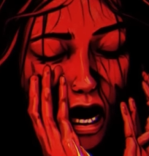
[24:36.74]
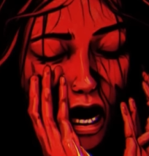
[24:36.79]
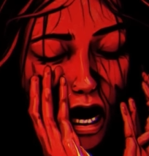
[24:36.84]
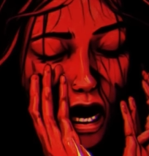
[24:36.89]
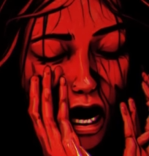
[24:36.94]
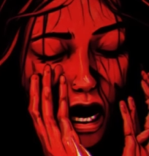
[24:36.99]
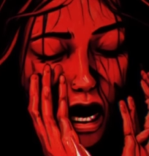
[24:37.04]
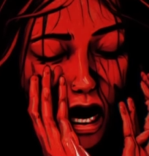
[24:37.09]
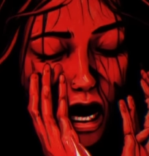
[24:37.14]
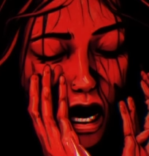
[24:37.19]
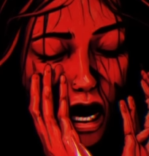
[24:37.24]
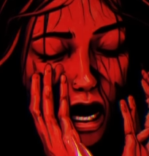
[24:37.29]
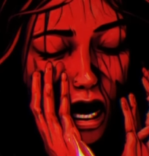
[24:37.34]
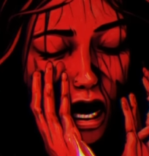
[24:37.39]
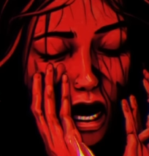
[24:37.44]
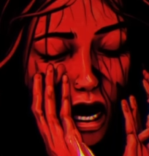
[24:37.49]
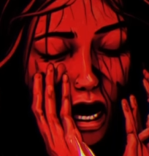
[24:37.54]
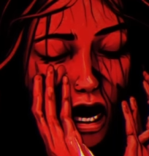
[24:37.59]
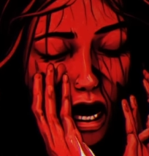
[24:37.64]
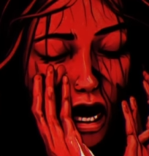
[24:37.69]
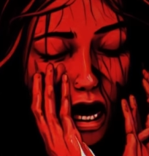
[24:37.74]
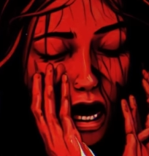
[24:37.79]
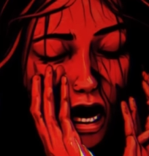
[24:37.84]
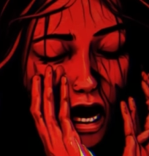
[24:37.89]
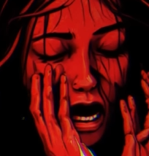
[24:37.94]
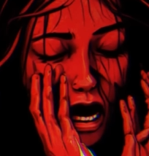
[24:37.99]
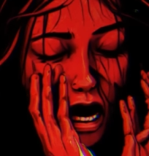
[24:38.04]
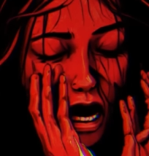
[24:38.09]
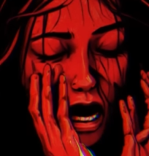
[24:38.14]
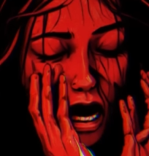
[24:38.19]
A shiver
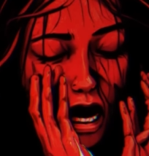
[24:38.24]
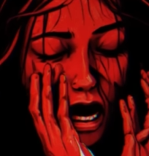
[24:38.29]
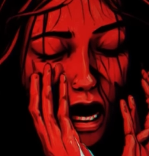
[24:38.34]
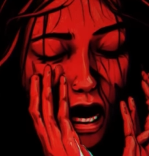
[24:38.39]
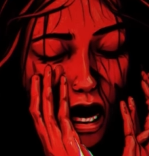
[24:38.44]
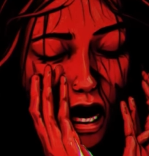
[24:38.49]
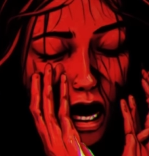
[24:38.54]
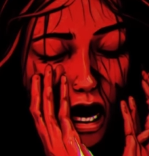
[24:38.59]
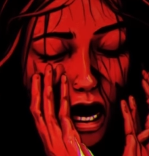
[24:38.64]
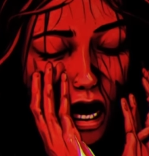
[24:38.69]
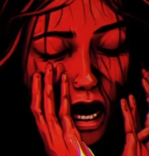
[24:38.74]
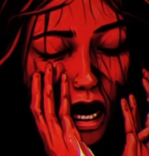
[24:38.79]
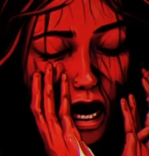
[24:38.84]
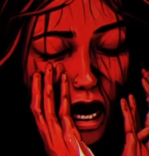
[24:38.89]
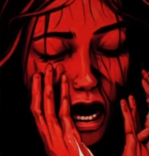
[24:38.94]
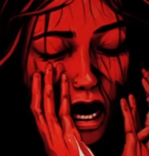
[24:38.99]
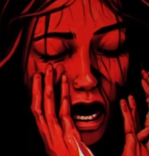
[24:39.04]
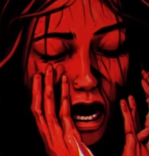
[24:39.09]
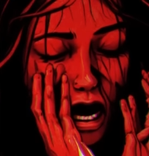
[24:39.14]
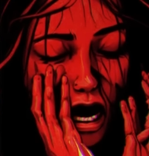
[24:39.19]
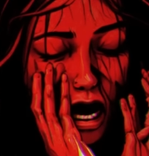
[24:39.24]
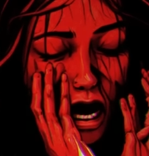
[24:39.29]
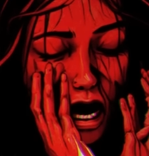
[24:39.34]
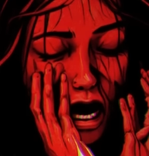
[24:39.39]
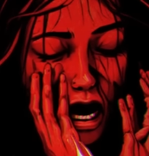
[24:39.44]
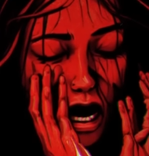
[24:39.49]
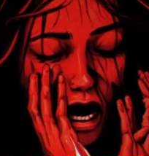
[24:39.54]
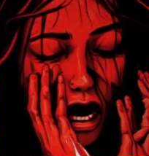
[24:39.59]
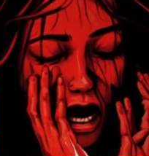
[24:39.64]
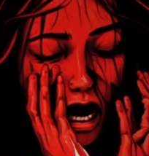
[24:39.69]
coursed through the vines.
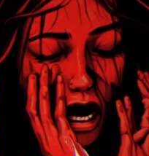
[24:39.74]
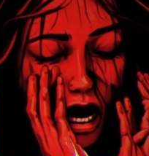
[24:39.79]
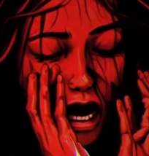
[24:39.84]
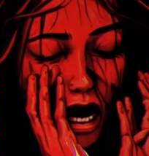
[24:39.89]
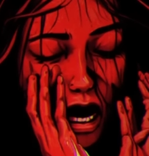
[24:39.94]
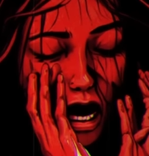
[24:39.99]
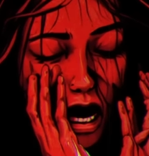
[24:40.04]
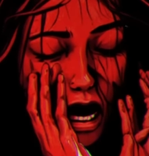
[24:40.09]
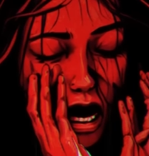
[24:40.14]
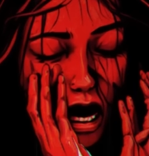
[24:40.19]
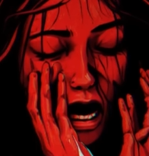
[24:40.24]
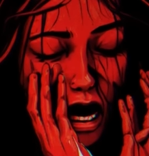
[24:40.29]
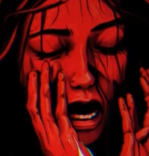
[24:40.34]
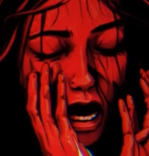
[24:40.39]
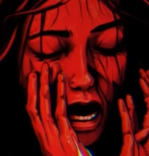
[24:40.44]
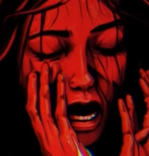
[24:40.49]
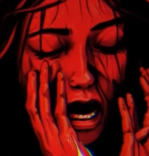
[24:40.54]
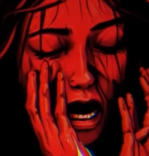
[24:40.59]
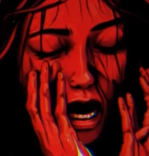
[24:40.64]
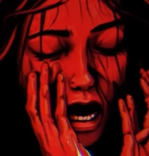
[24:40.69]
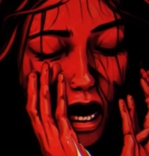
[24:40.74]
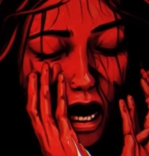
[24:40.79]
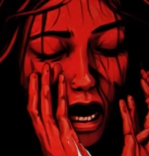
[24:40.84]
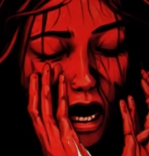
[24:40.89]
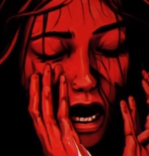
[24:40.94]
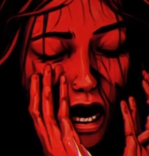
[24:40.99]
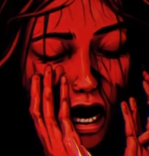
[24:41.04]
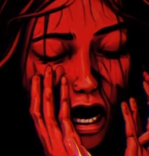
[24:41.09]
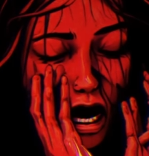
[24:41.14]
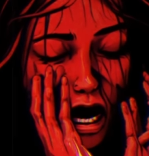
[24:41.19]
They
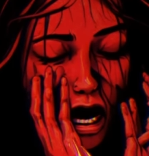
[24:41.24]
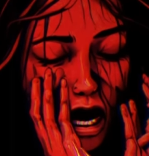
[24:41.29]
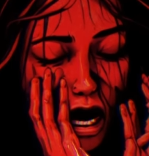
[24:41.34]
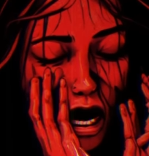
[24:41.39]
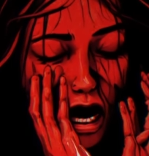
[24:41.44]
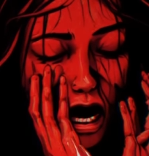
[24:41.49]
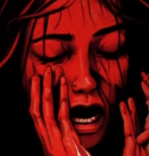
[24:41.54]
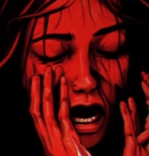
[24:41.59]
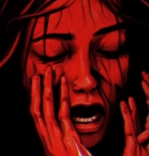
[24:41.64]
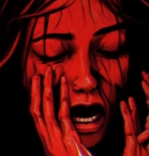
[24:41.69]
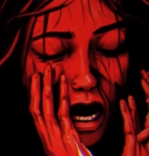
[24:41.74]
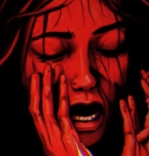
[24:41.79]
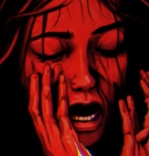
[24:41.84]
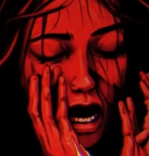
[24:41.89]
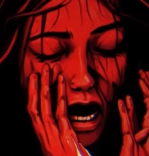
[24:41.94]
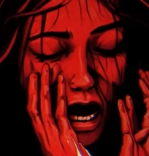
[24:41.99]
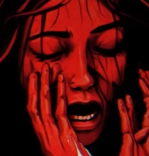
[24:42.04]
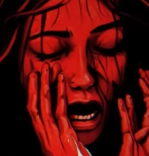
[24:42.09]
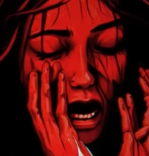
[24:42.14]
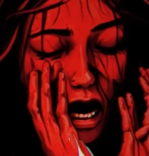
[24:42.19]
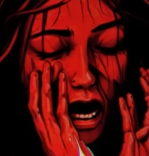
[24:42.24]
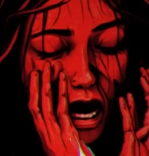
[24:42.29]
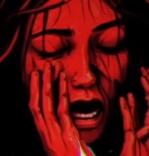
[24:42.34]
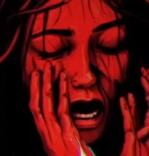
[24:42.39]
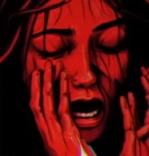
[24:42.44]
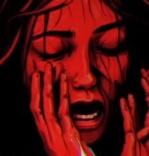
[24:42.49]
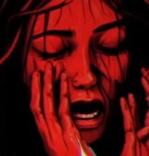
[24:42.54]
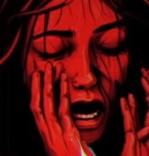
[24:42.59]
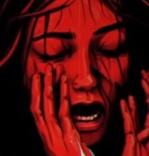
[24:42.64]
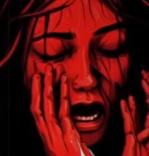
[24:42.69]
poured out of the hole in the
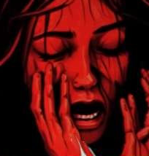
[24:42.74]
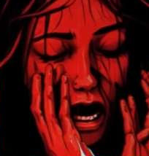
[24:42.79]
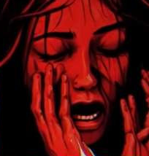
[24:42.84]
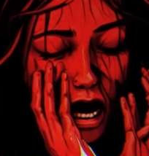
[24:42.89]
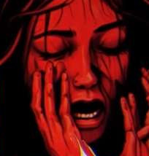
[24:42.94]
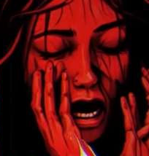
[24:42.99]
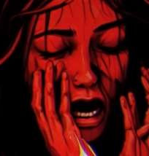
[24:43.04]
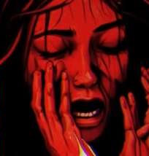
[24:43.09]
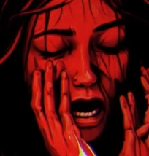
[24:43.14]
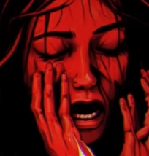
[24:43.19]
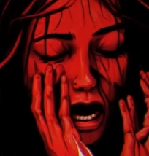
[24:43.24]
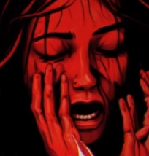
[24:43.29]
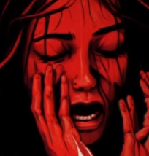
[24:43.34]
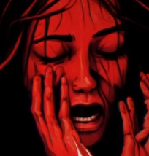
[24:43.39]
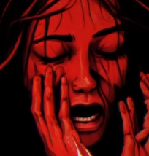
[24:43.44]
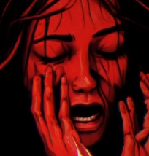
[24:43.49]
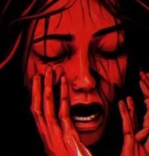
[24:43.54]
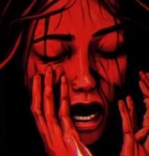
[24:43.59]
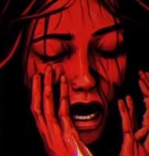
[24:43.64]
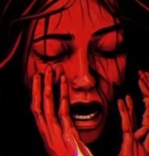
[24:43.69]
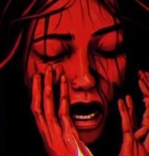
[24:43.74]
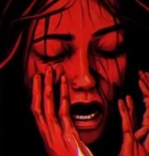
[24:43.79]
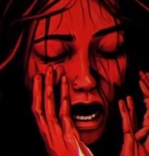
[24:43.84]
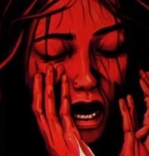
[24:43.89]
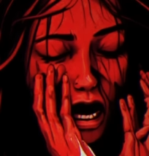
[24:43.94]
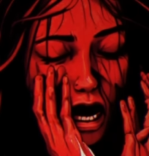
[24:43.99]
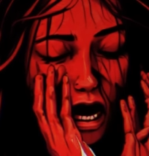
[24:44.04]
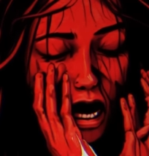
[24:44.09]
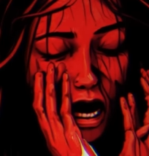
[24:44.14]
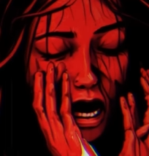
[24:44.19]
wall in a slithering
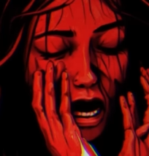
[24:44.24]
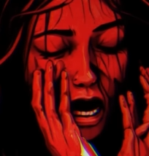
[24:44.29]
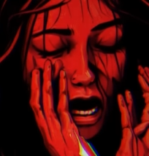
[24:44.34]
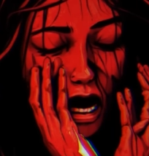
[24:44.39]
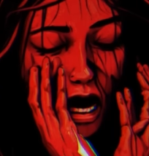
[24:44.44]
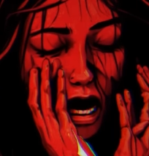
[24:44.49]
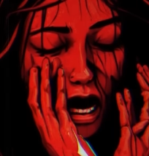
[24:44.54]
mass.